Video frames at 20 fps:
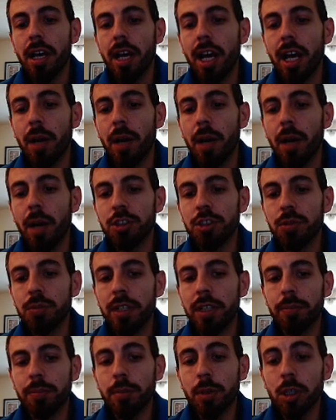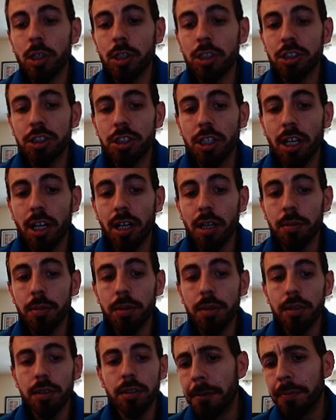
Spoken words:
how much you make per job.